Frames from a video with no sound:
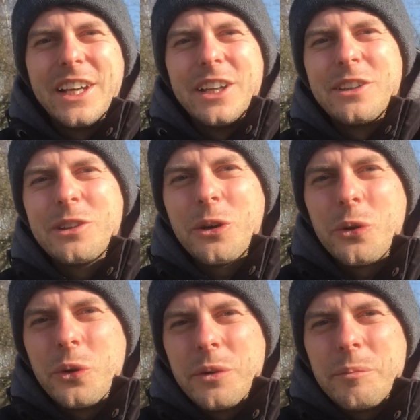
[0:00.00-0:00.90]

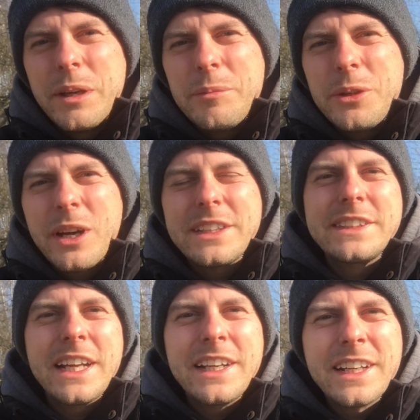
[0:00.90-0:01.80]
So maybe you are
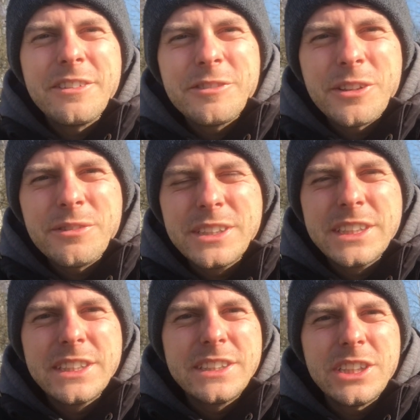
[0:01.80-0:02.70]
standing in front of the
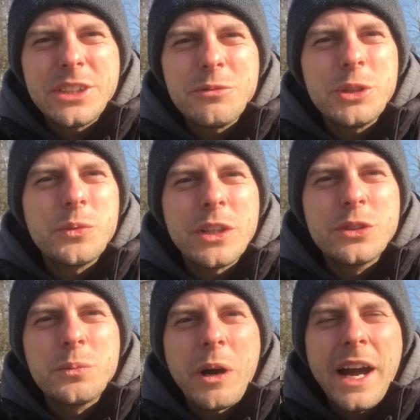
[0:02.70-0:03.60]
decision which one
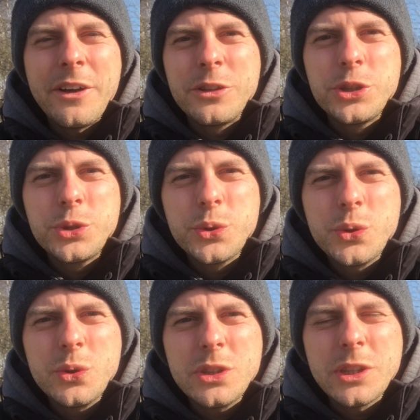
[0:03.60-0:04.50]
to buy or
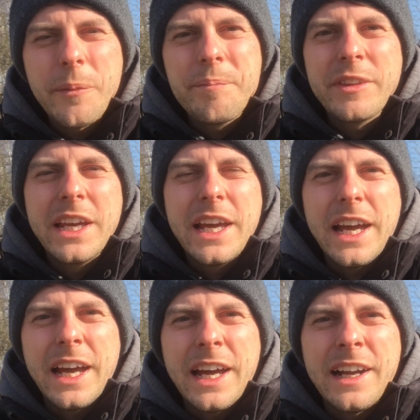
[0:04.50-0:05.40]
choose,
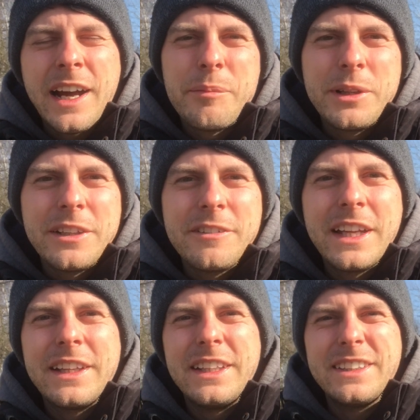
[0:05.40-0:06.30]
and I believe
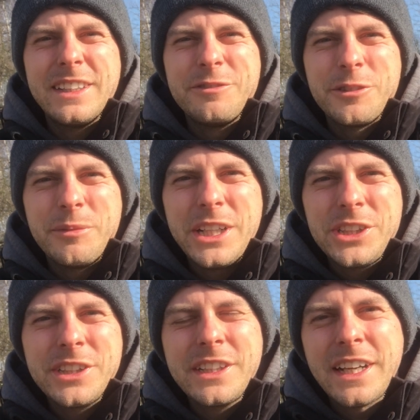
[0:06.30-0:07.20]
that these
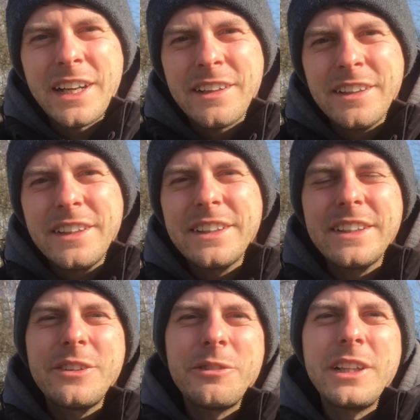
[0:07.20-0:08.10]
information can
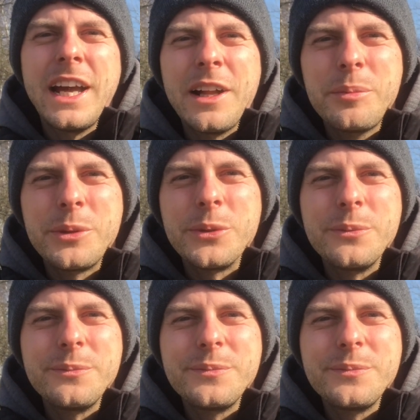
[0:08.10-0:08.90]
really help you.